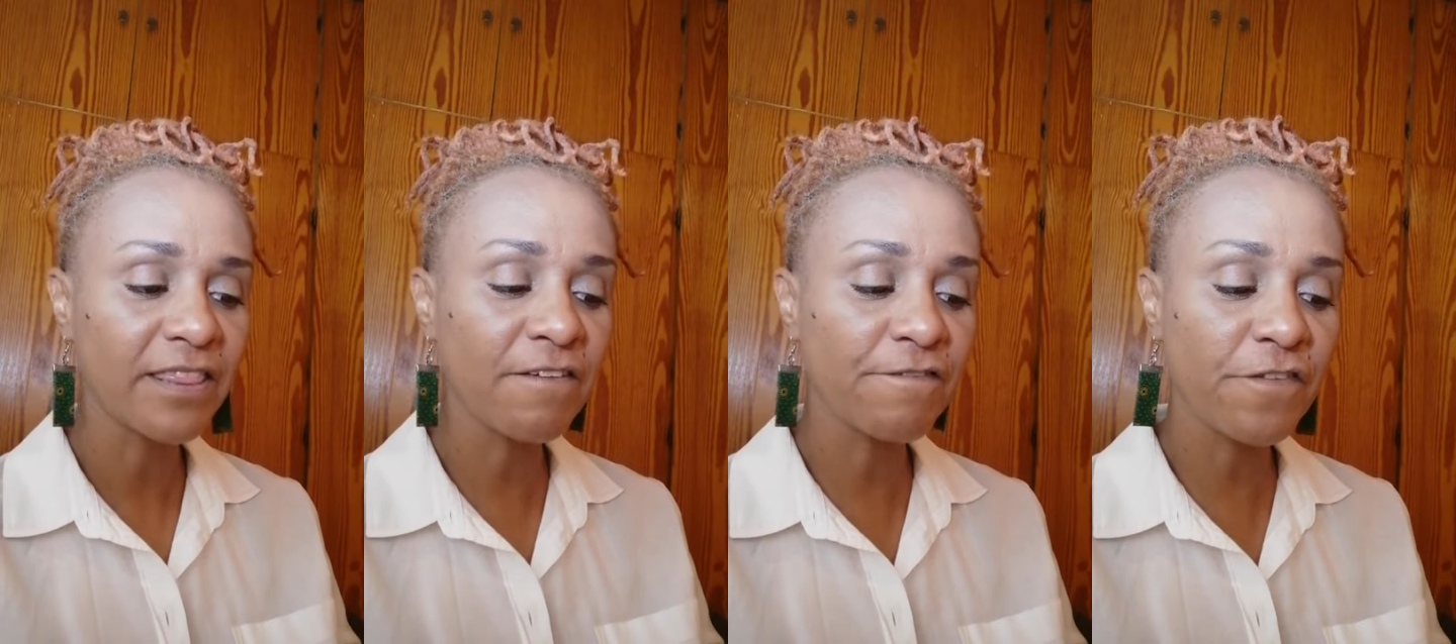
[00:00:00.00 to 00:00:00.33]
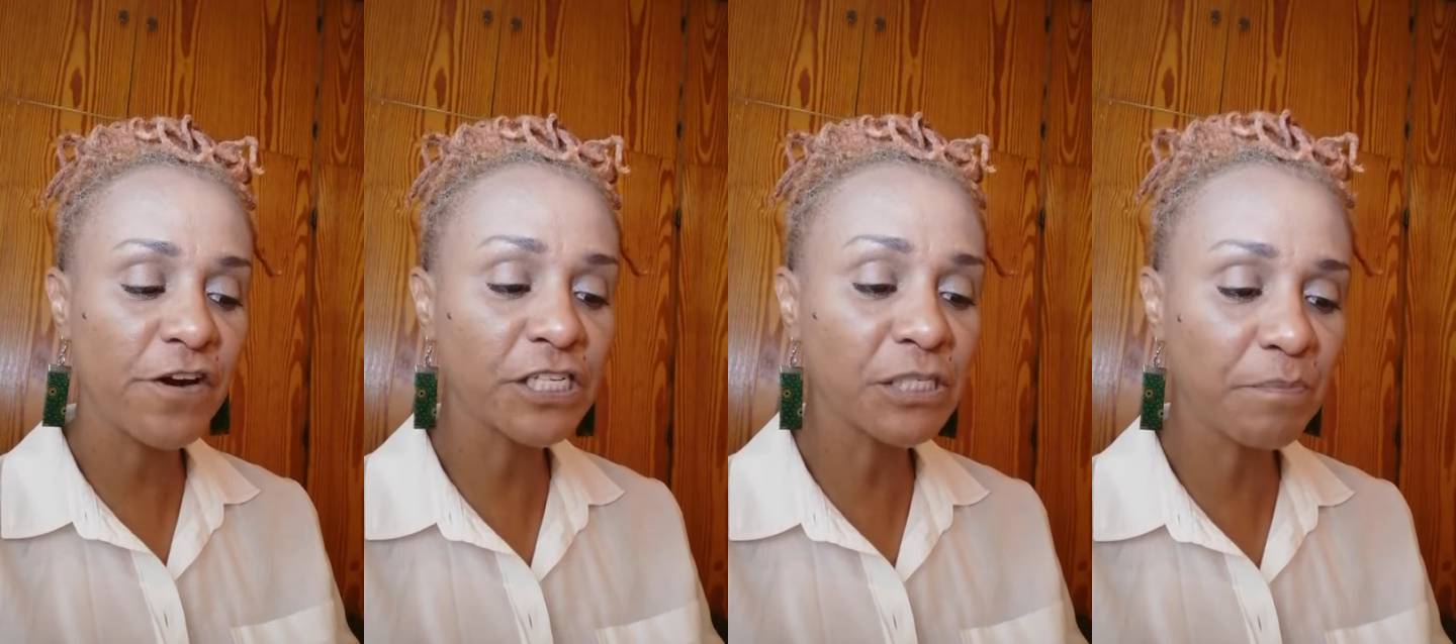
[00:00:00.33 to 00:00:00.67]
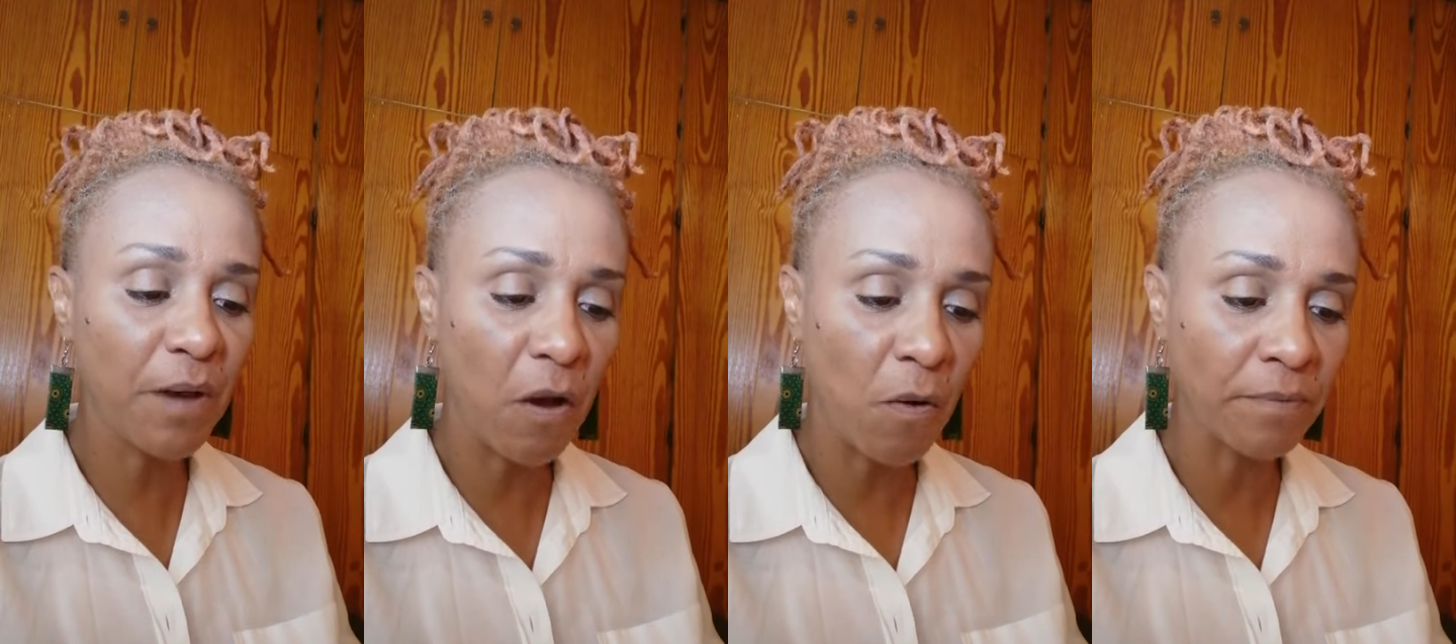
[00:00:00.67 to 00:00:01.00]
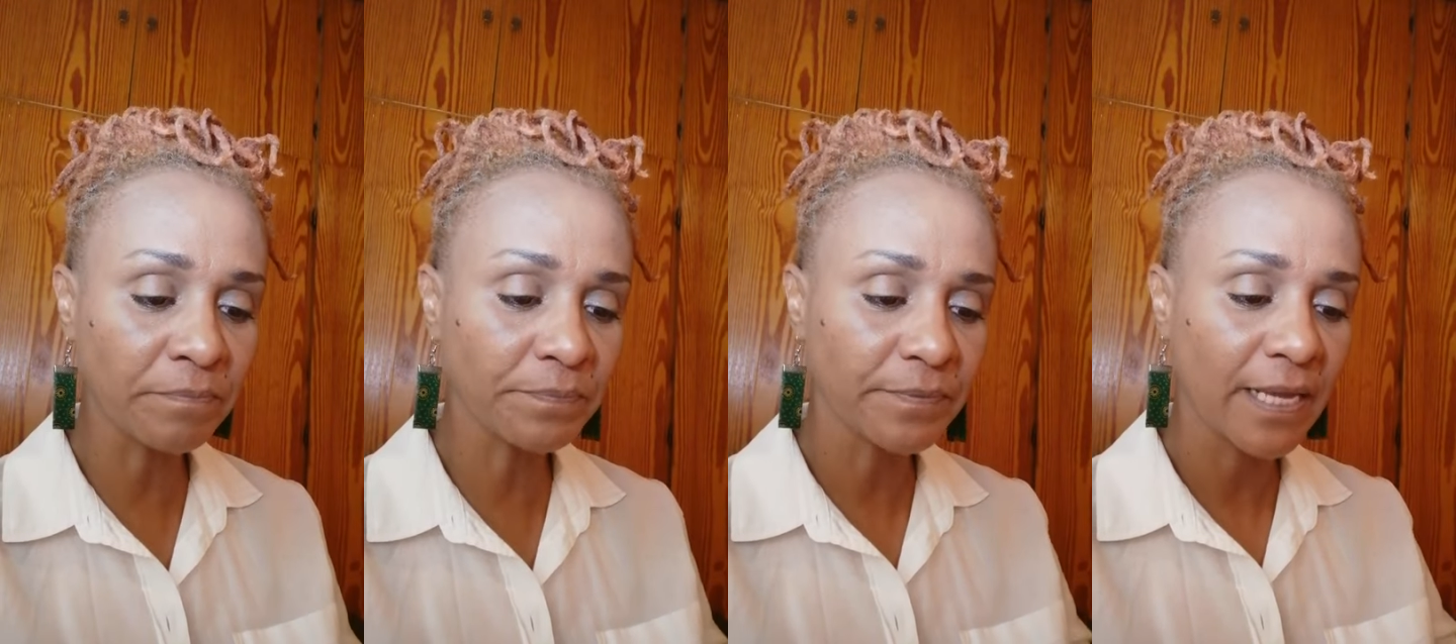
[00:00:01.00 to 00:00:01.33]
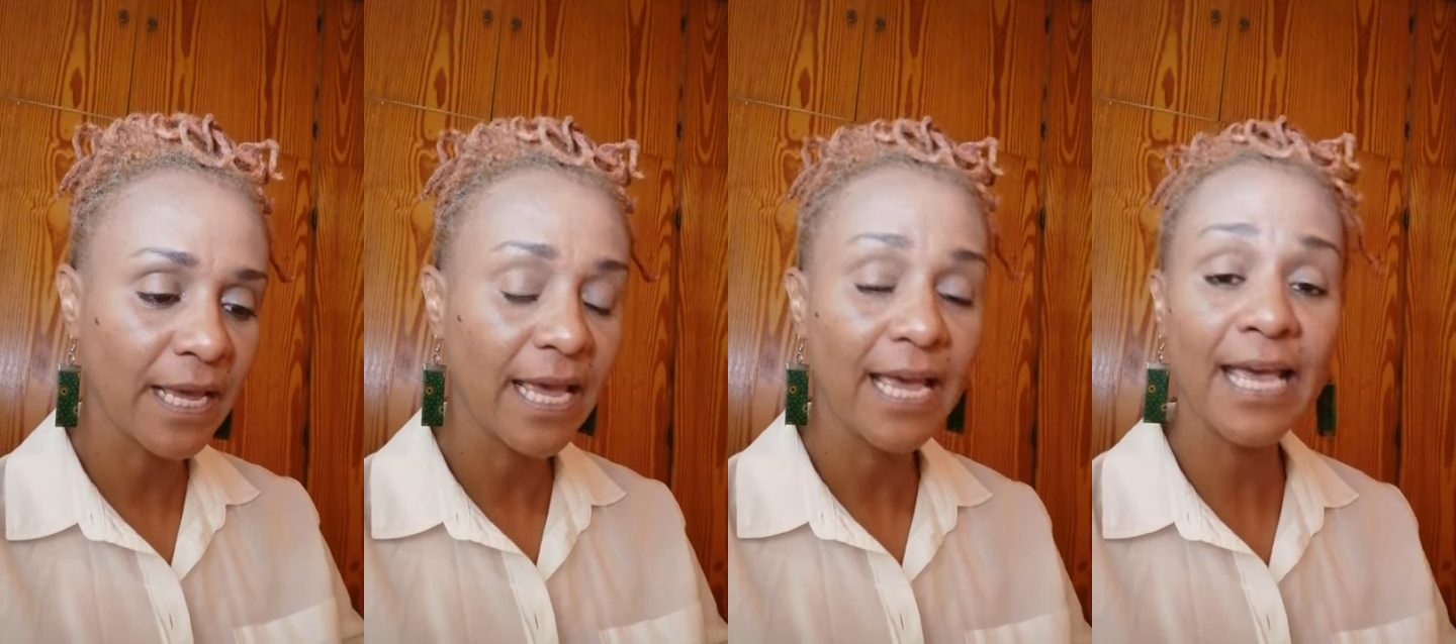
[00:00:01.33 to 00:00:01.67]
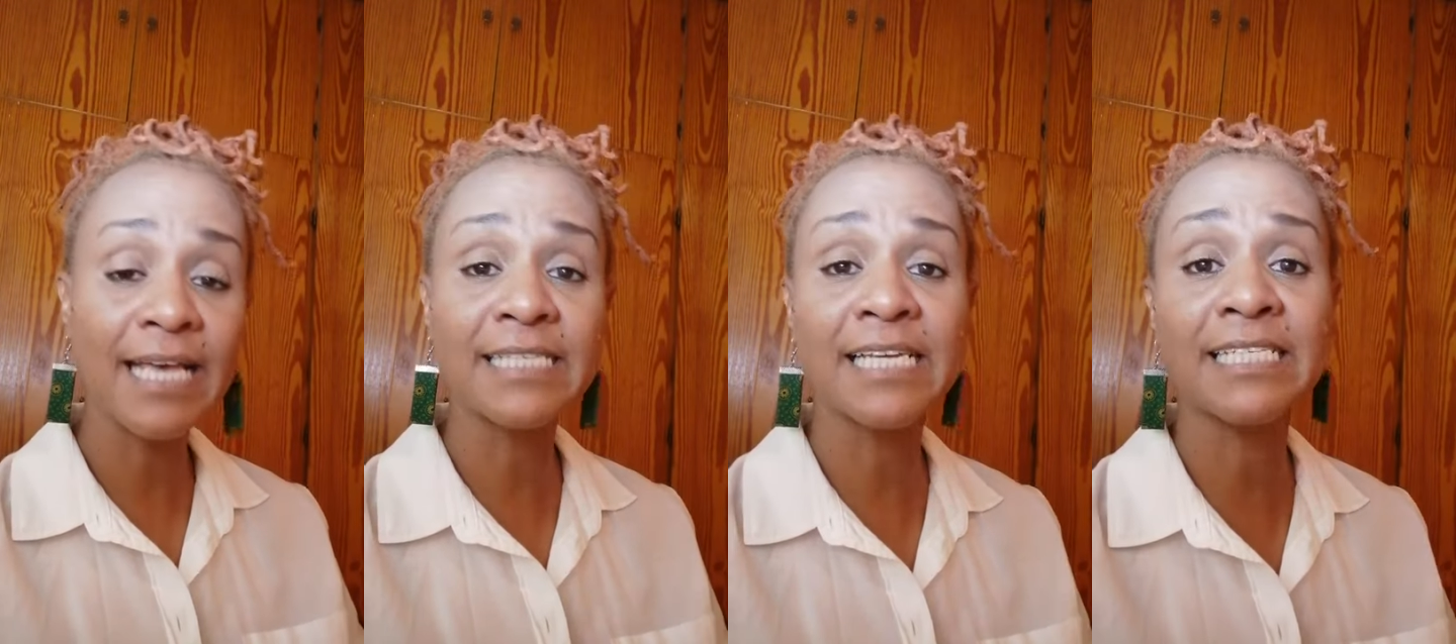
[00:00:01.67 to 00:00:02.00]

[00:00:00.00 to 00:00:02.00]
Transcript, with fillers: the first poem is